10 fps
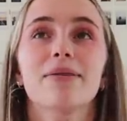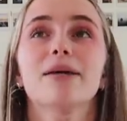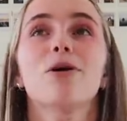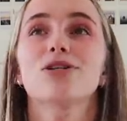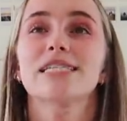
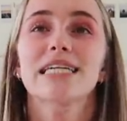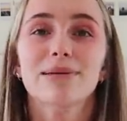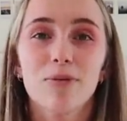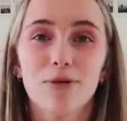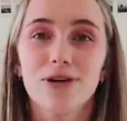the most
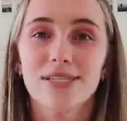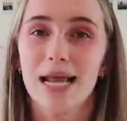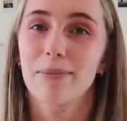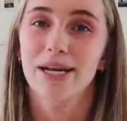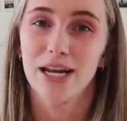terrible
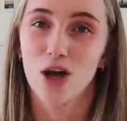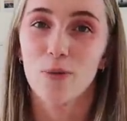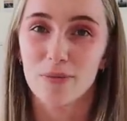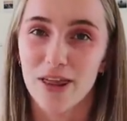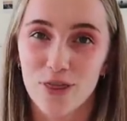person at being
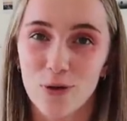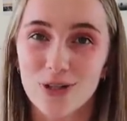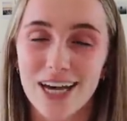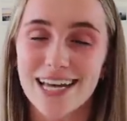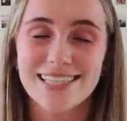alone with my
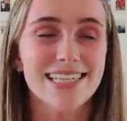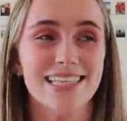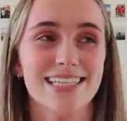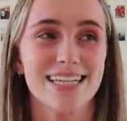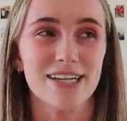thoughts i
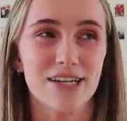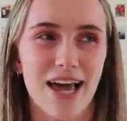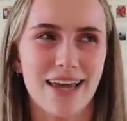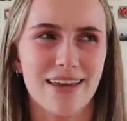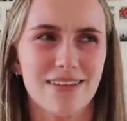said this in
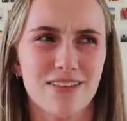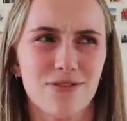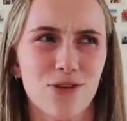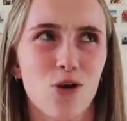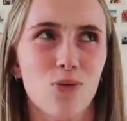like the
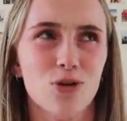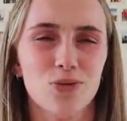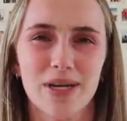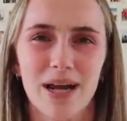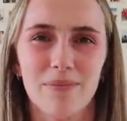vlog
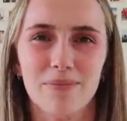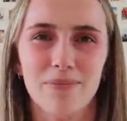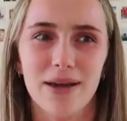which went up